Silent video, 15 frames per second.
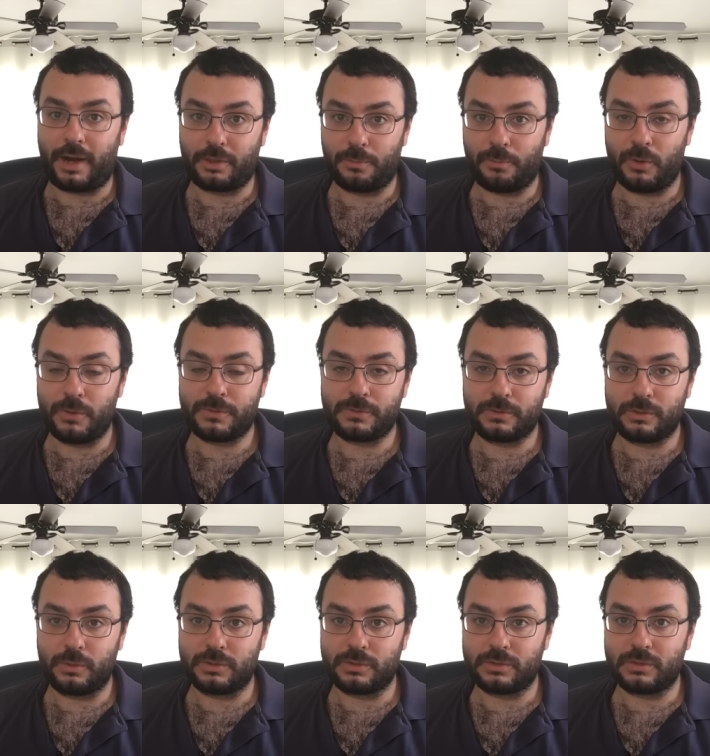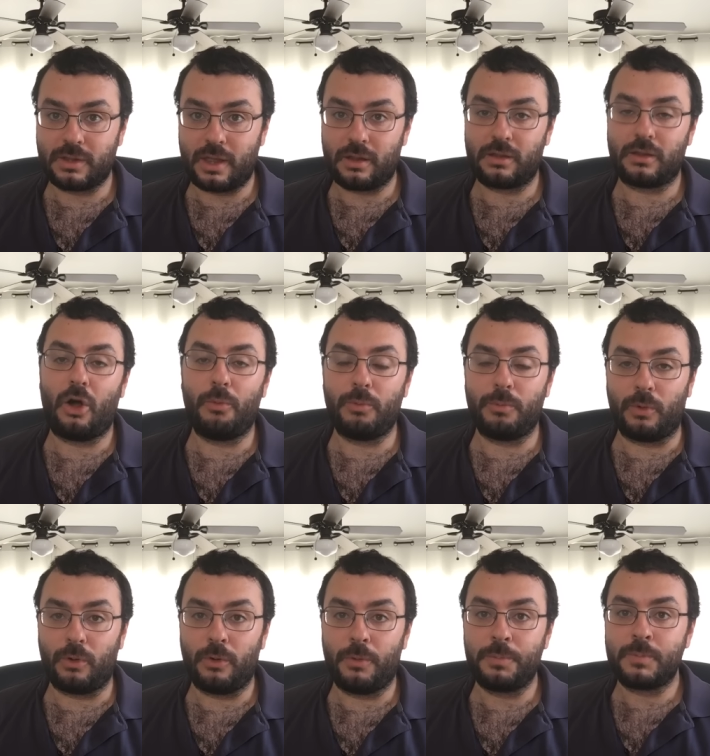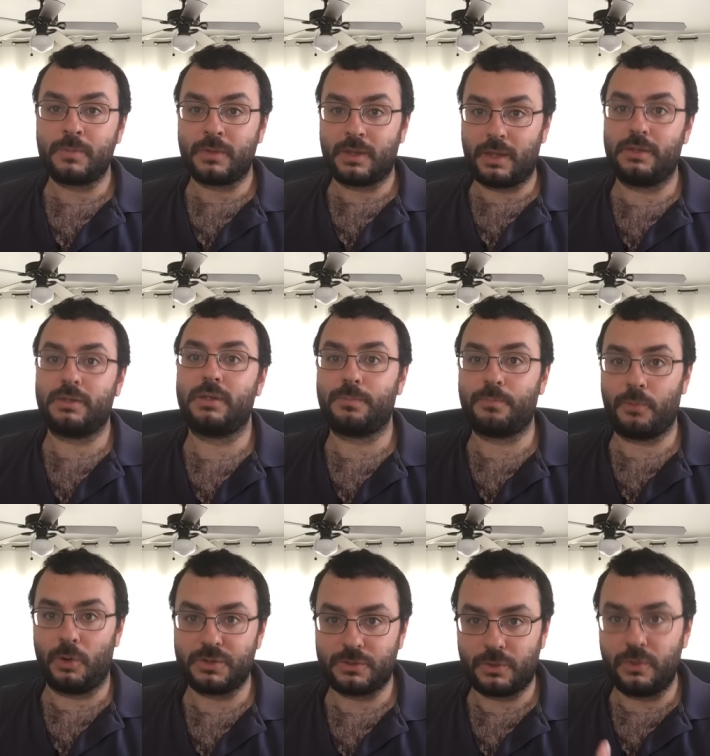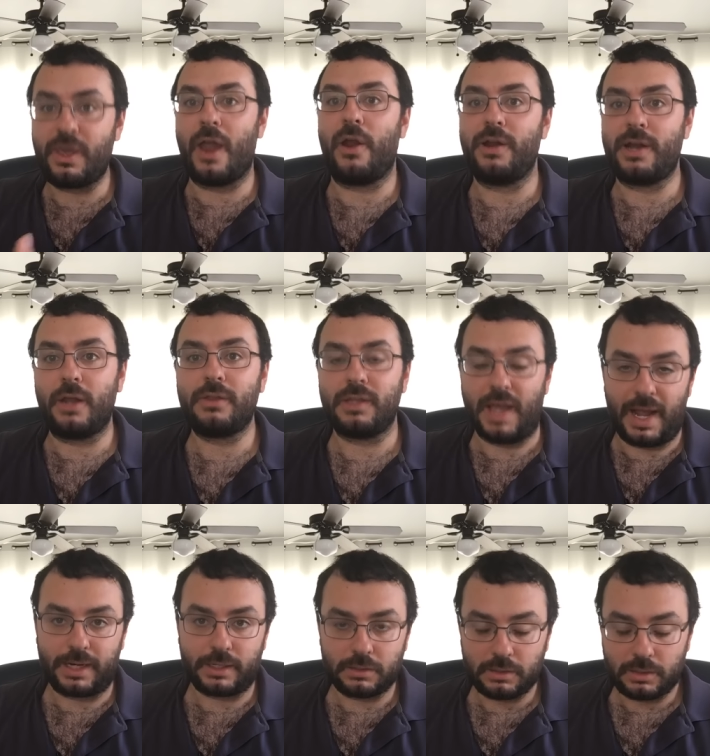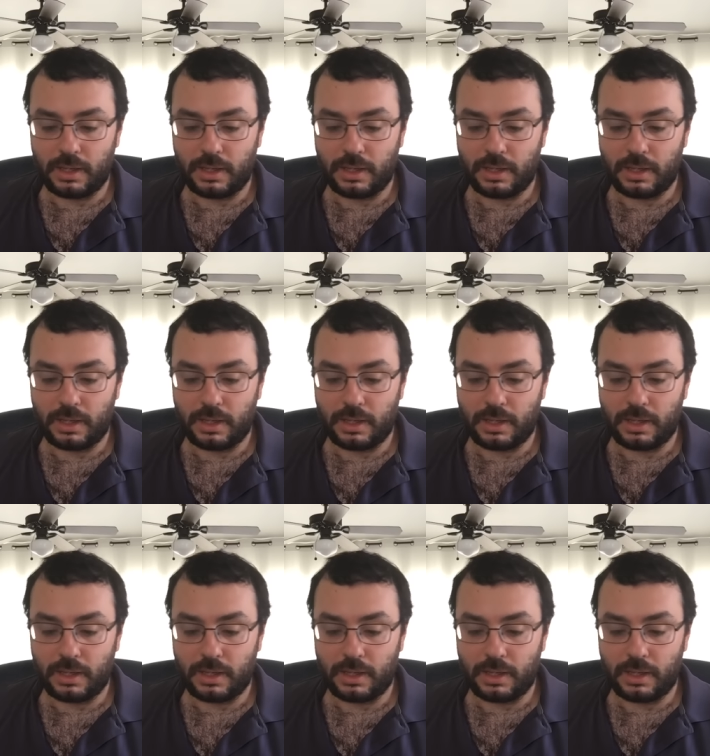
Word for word: The person who is culpable is the person who carried out the act.